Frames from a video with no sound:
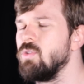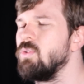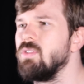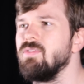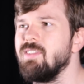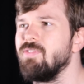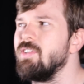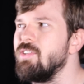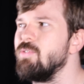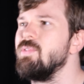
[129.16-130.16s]
all sorts of
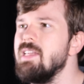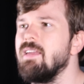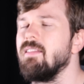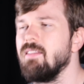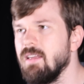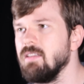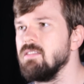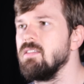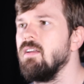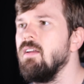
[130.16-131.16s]
different unique
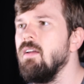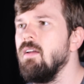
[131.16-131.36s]
things